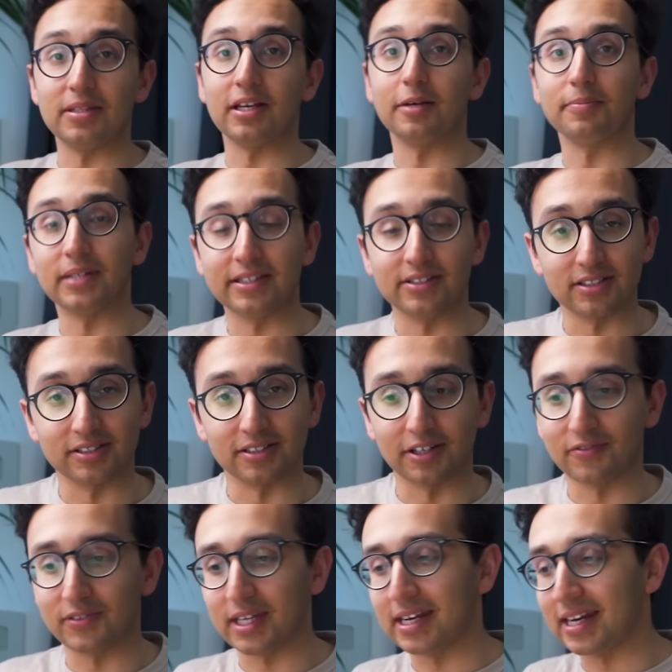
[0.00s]
they'll update the
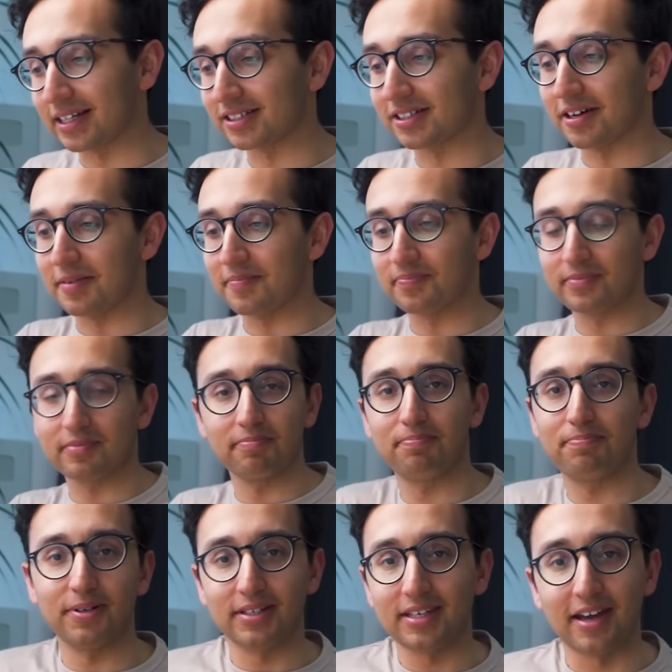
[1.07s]
design for that next time.
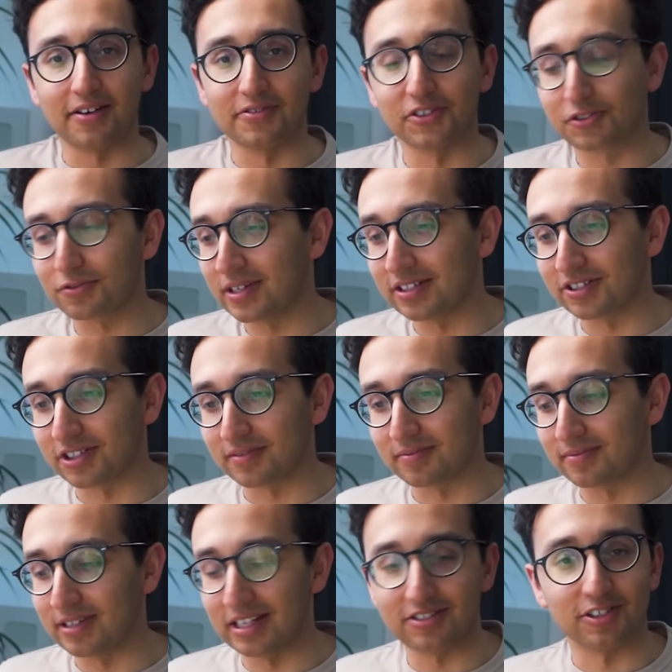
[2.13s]
But yeah, the screen
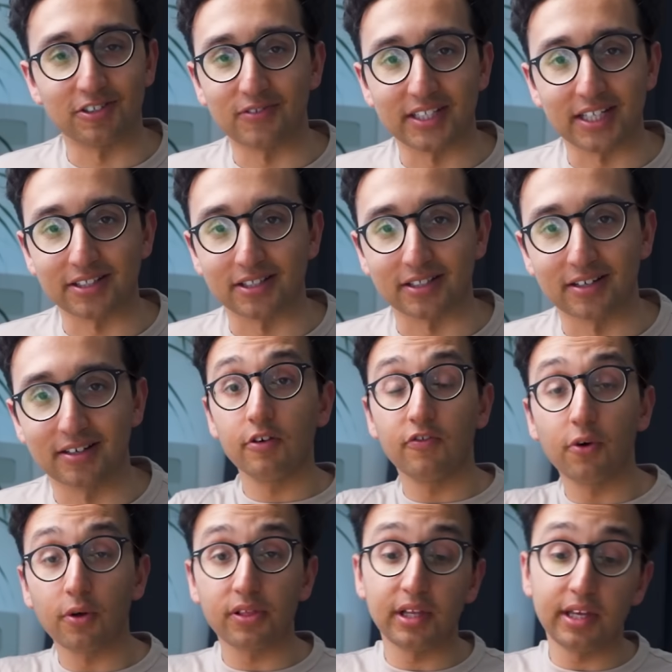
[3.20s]
is just fantastic.
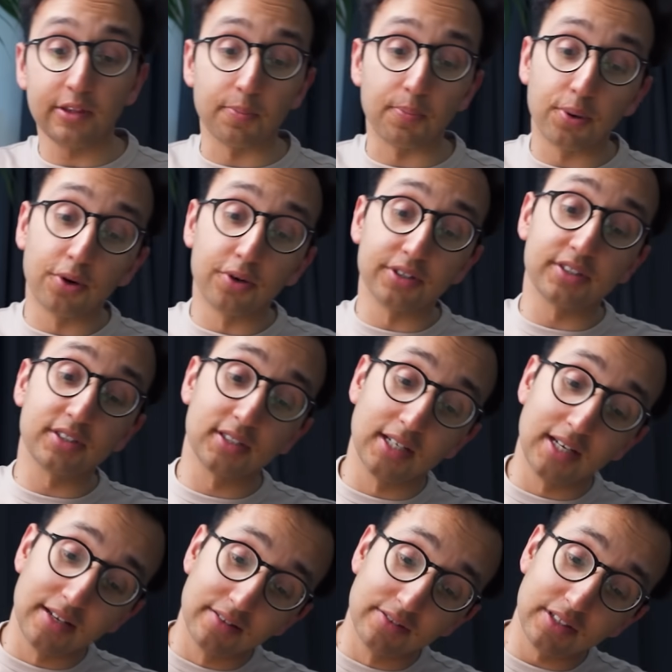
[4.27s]
Fourthly, the ports.
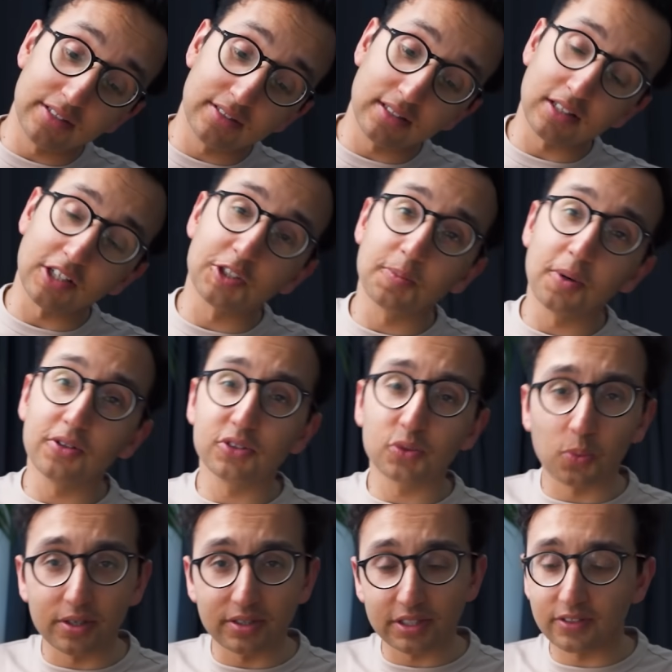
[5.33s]
This is, I suppose,
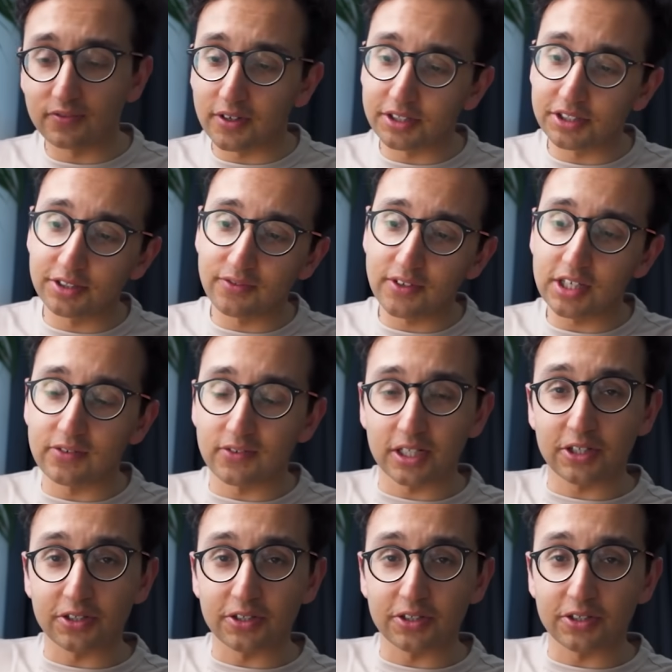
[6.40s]
one disadvantage of it. You've only